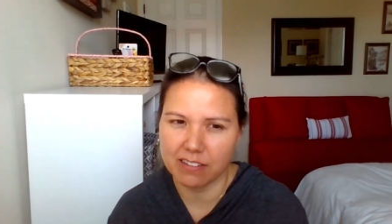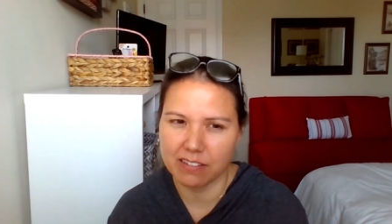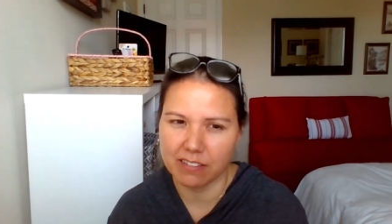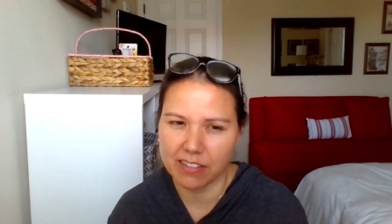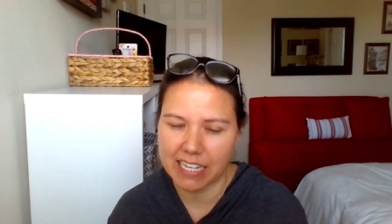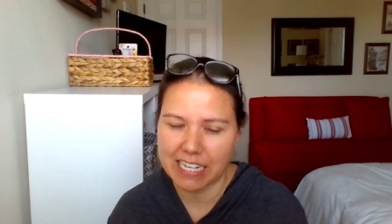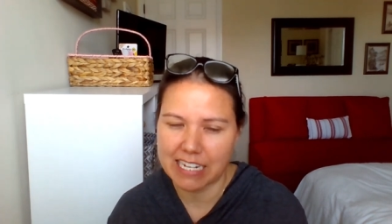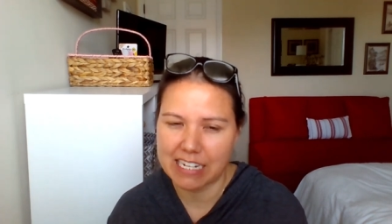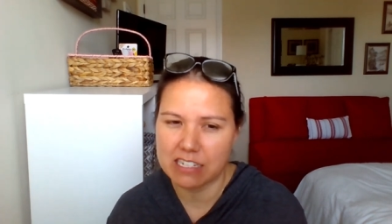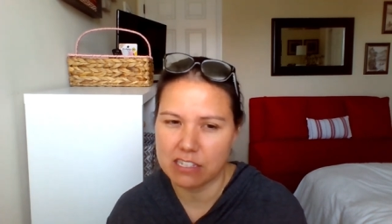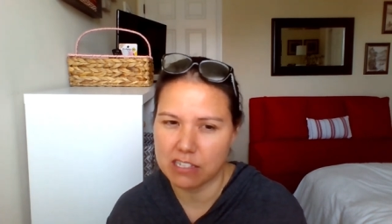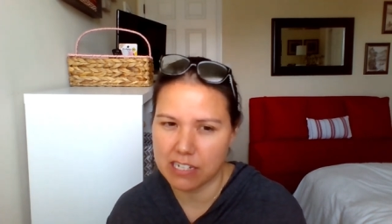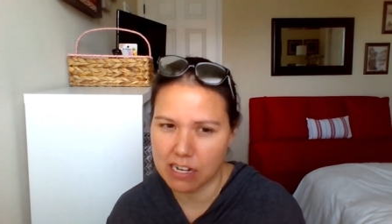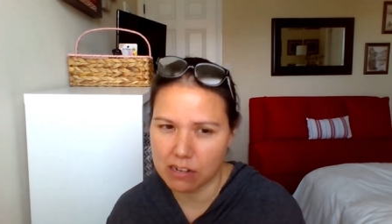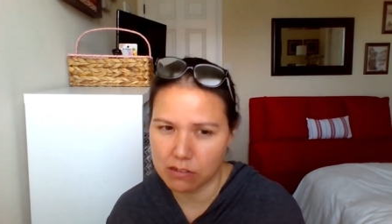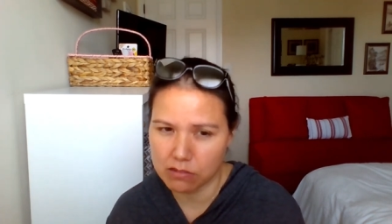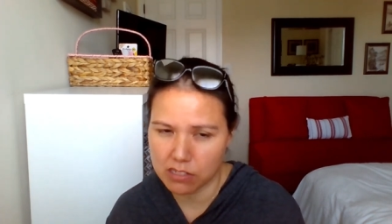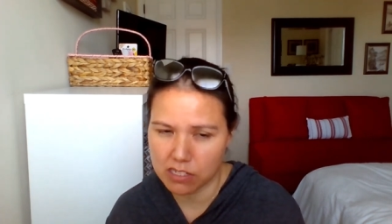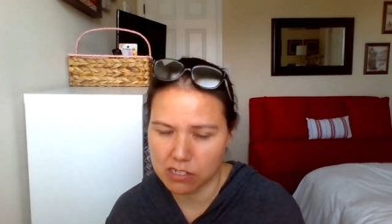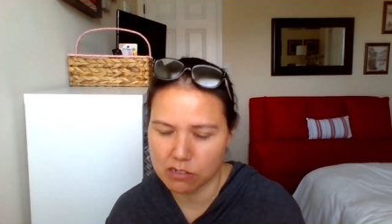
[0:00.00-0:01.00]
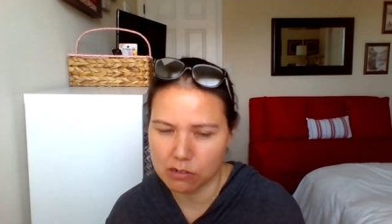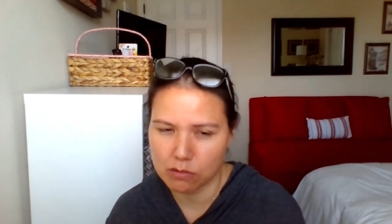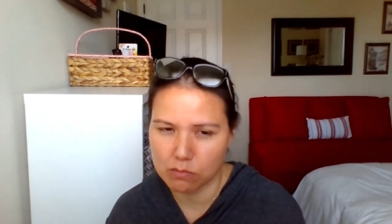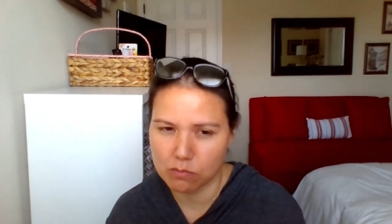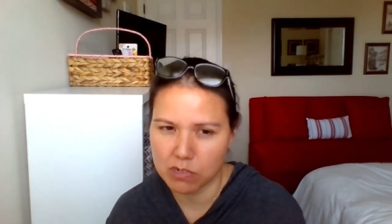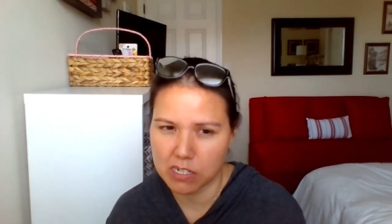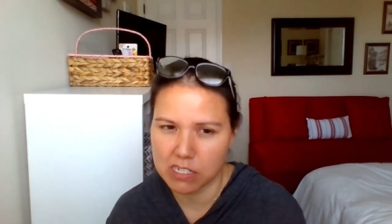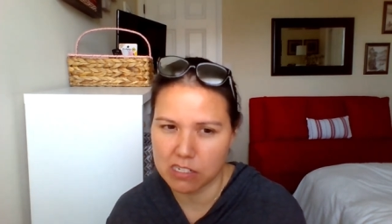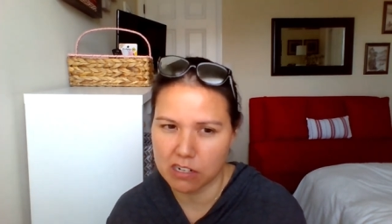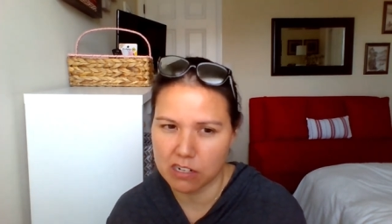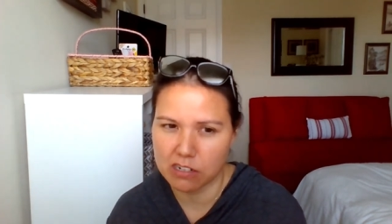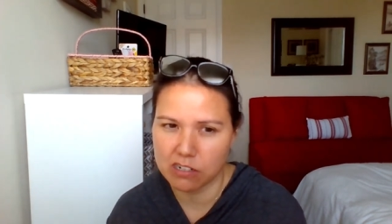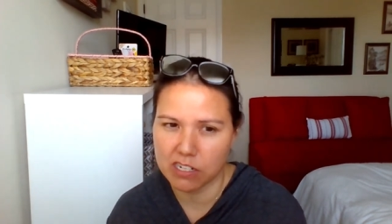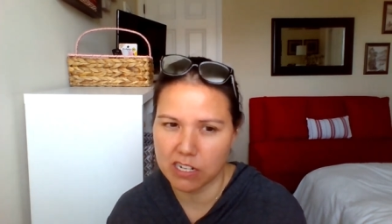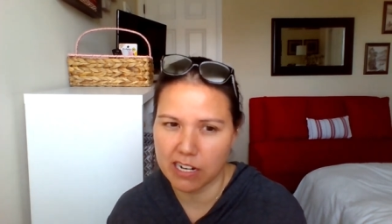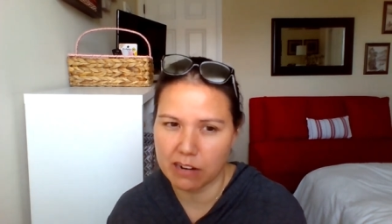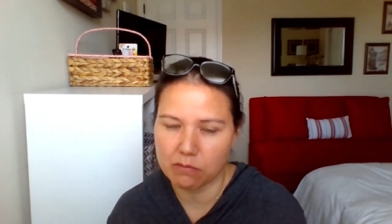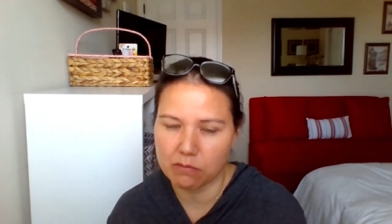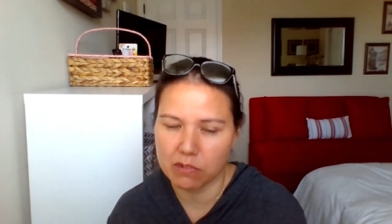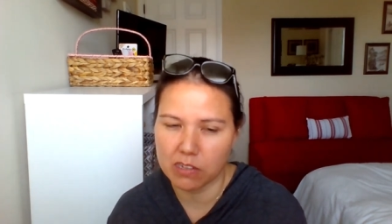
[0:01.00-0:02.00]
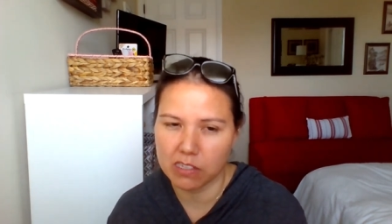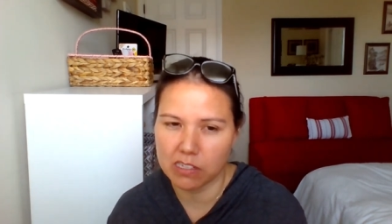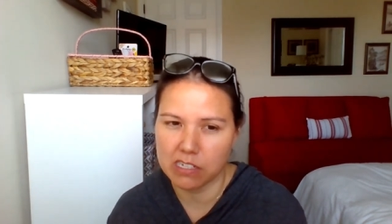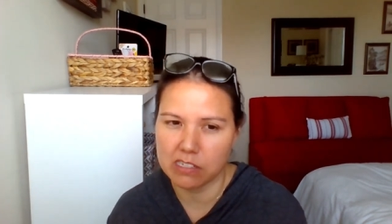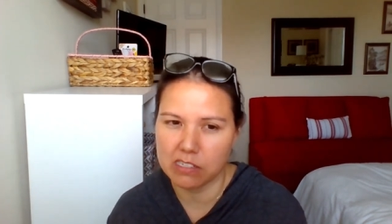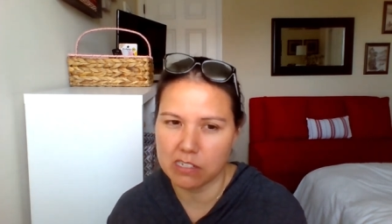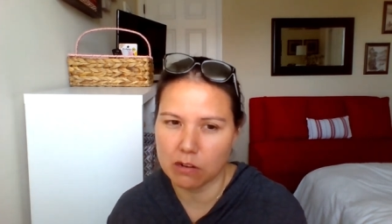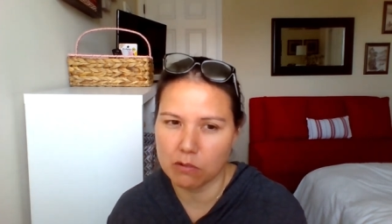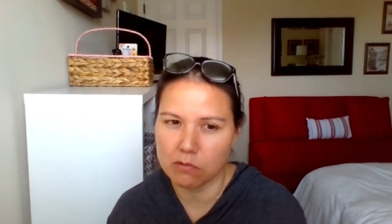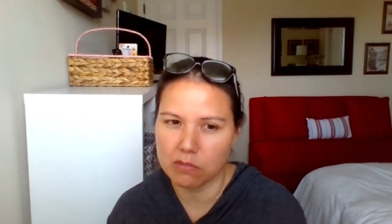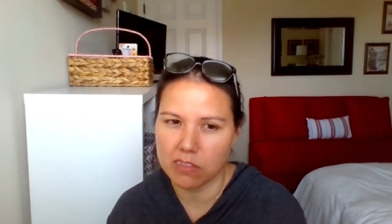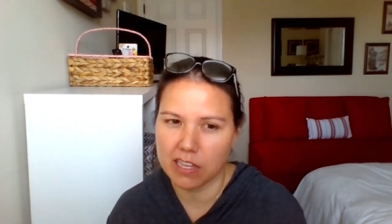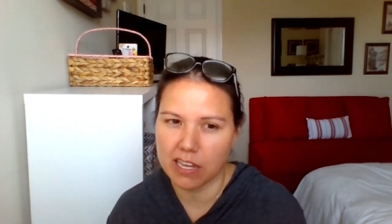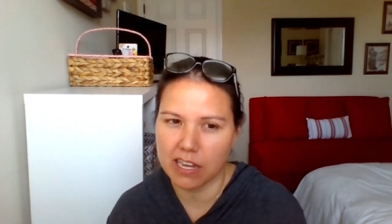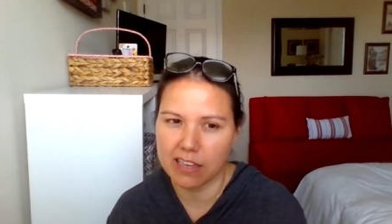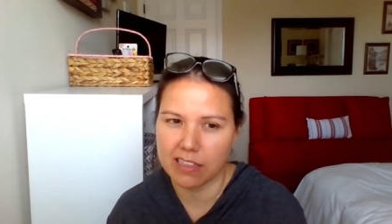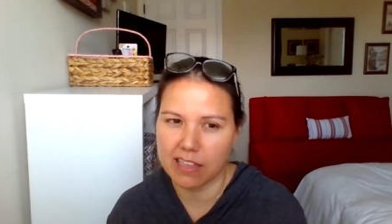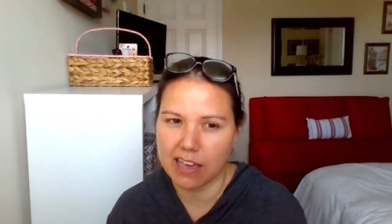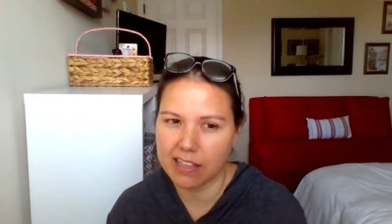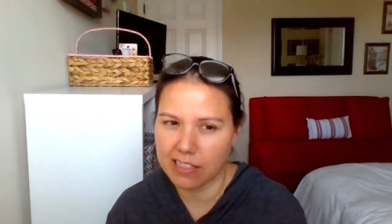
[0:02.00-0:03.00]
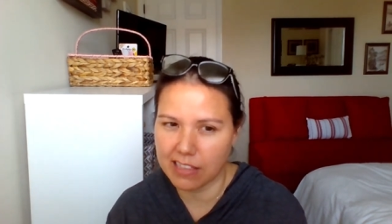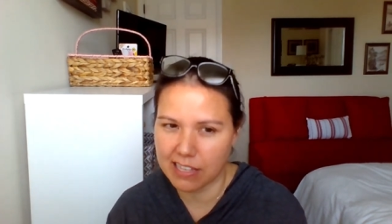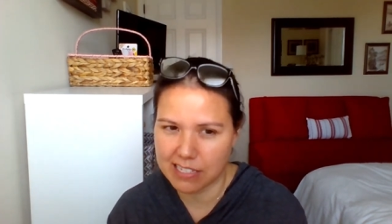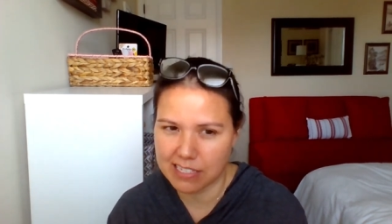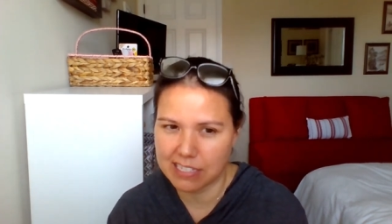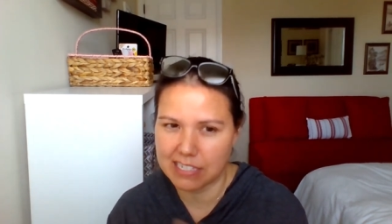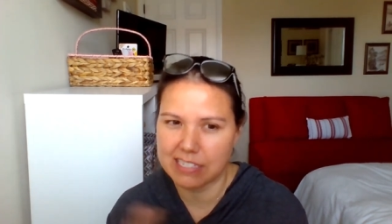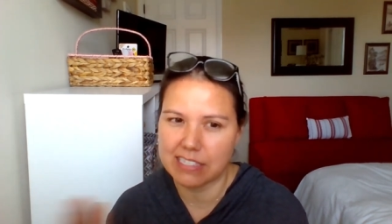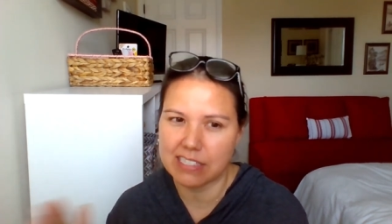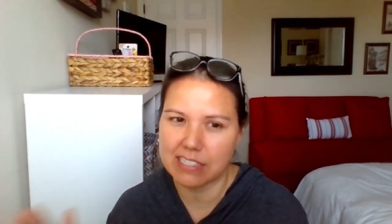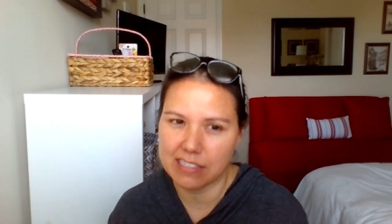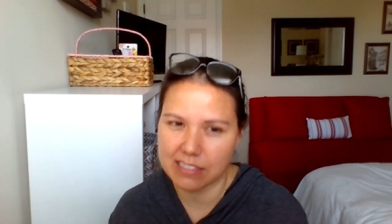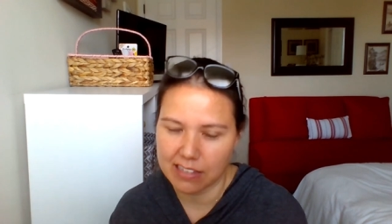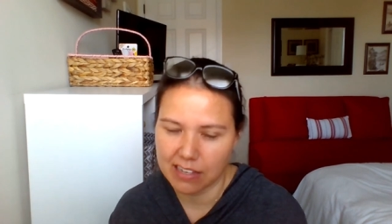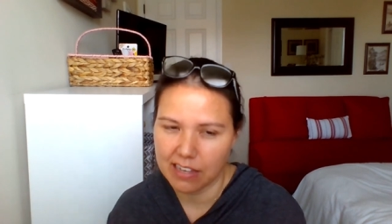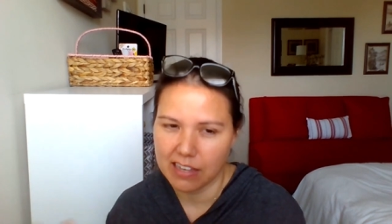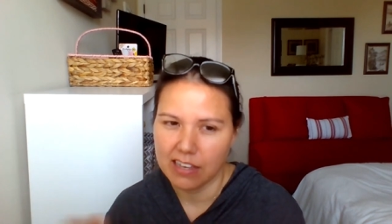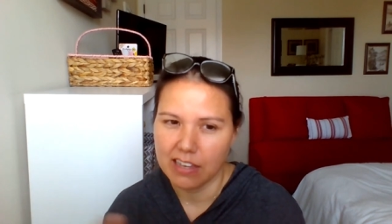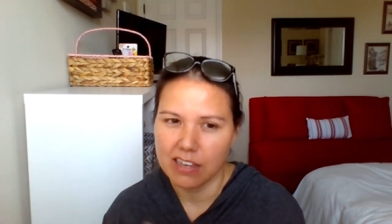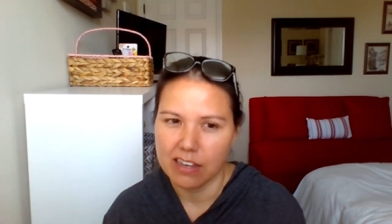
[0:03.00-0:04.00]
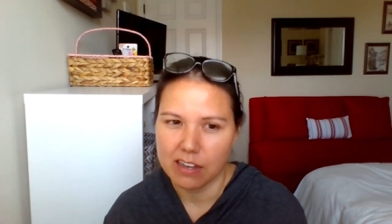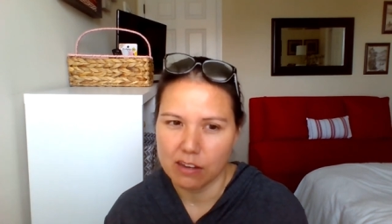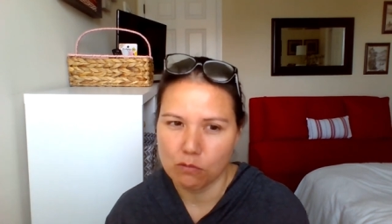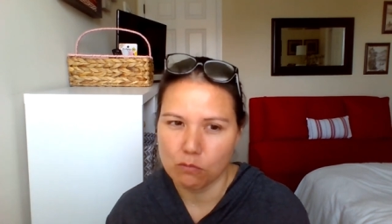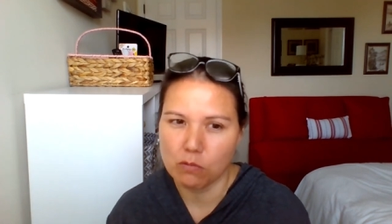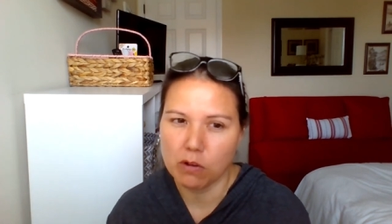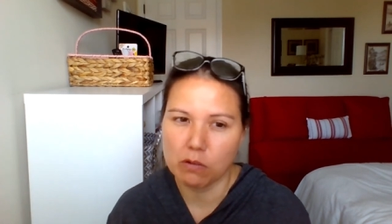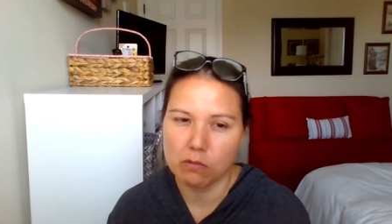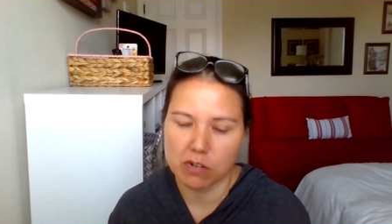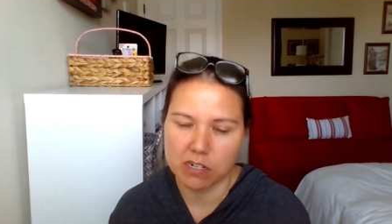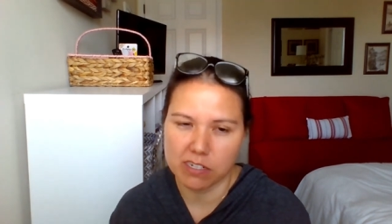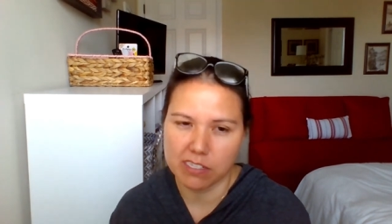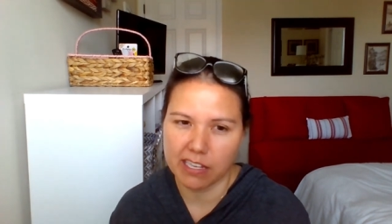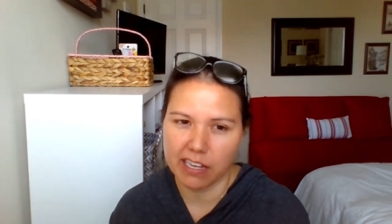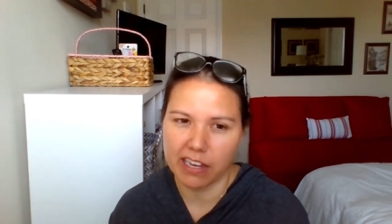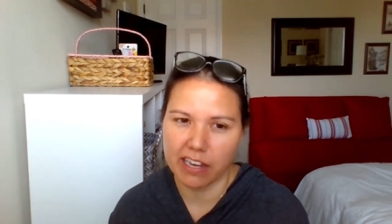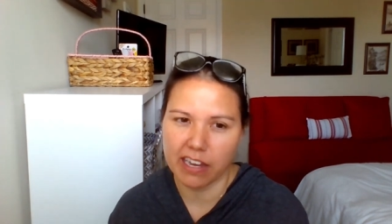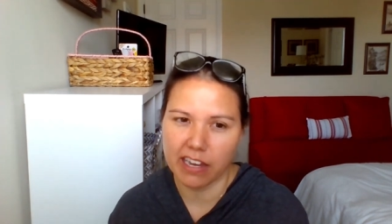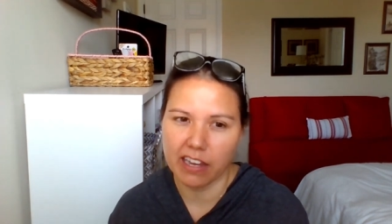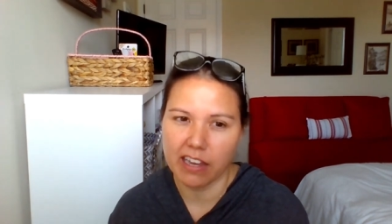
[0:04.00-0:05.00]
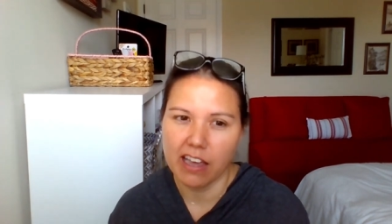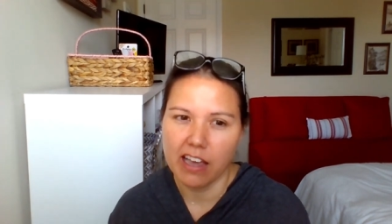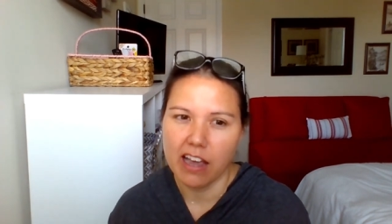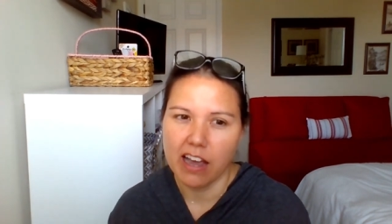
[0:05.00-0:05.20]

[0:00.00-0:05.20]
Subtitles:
latest Down syndrome research, and I really don't think that this is what we're seeing.